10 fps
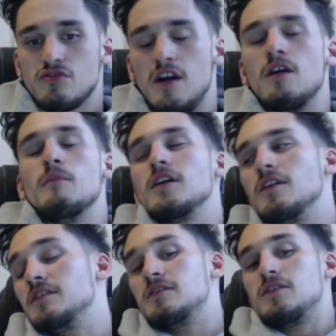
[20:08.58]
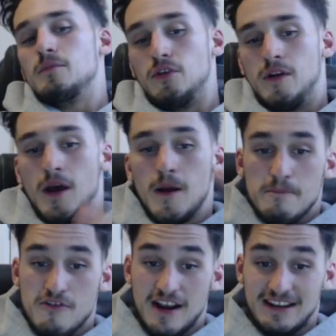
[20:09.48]
Oh my god, this is so important.
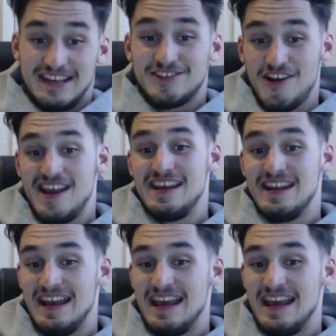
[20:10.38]
Practice trading